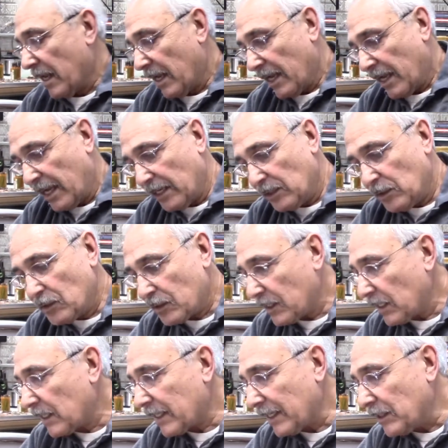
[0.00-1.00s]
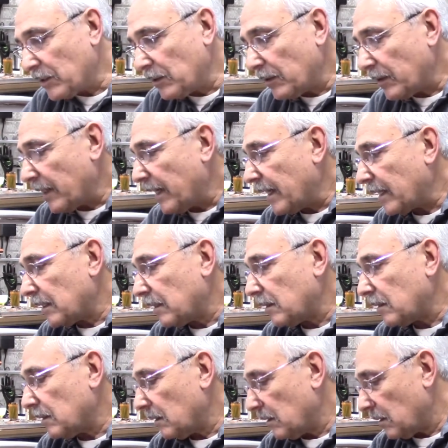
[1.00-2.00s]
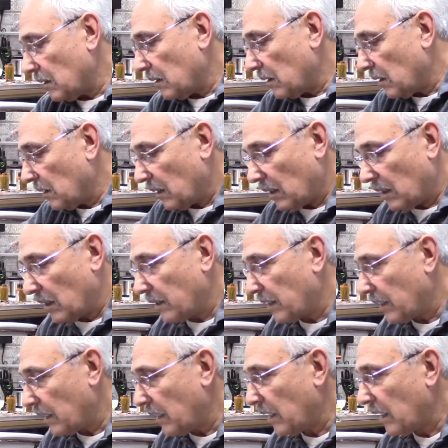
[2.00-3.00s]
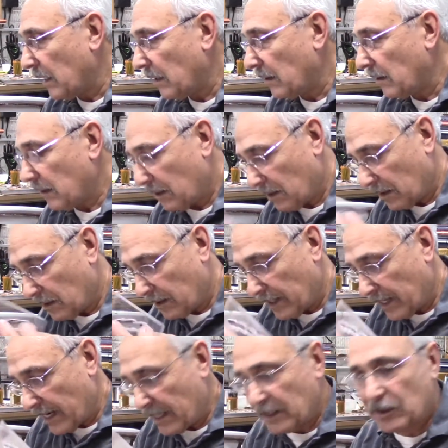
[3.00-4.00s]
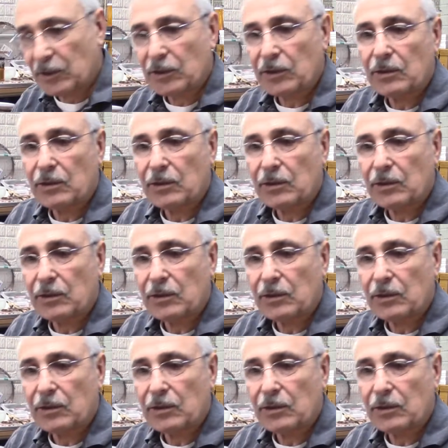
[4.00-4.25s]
And you still can do that on that